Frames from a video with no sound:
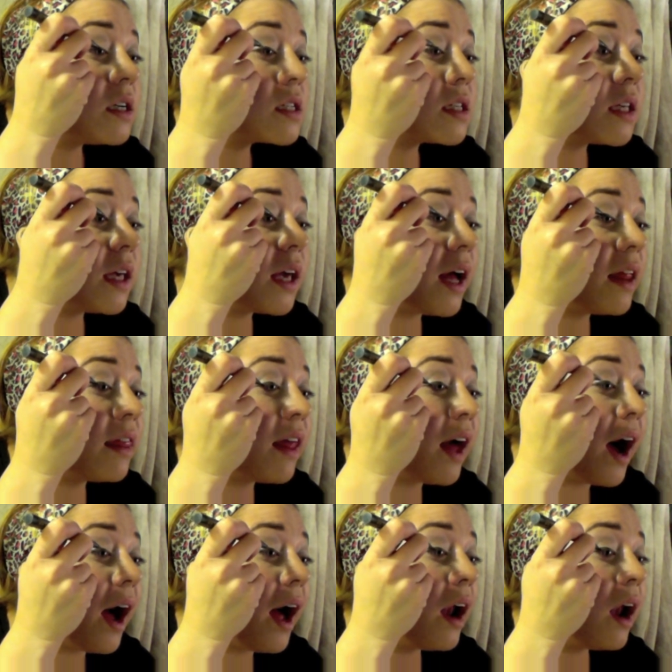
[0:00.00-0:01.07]
You're going to just
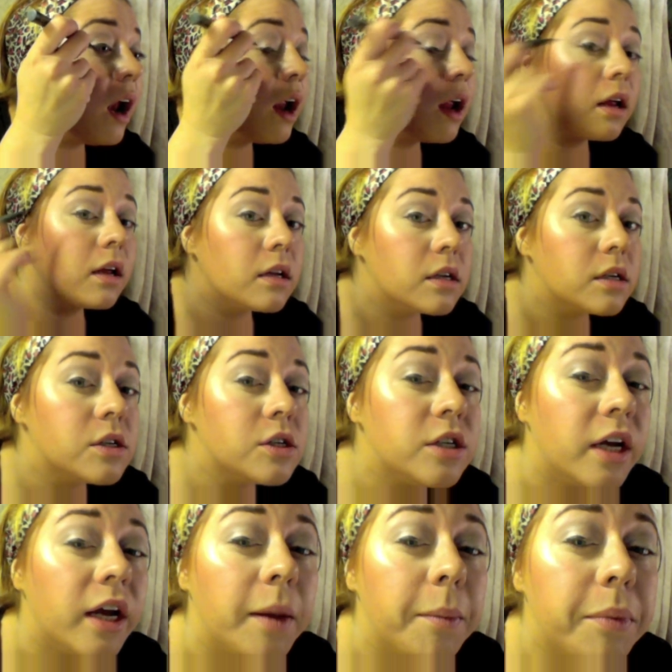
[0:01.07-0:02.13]
get that
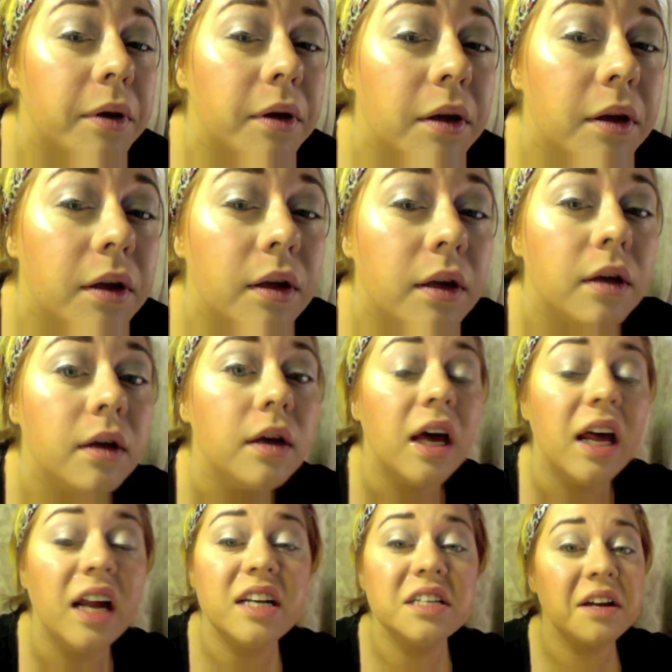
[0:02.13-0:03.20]
shape.
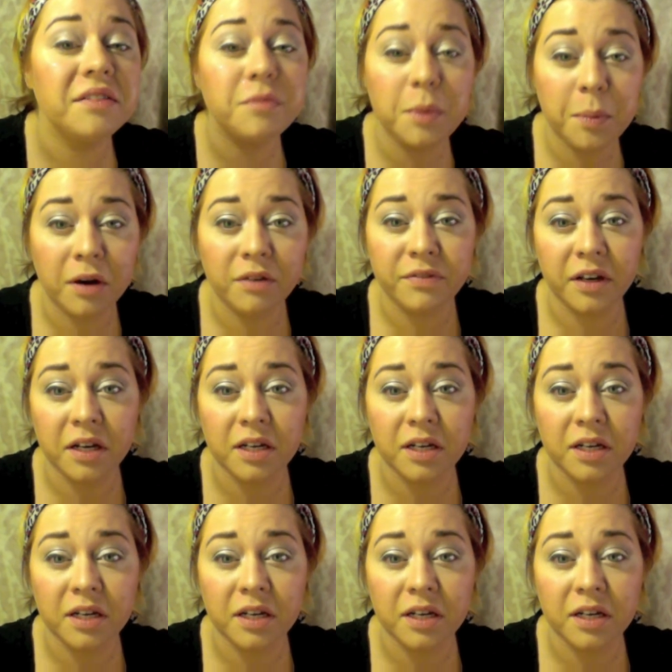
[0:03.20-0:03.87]
It doesn't have to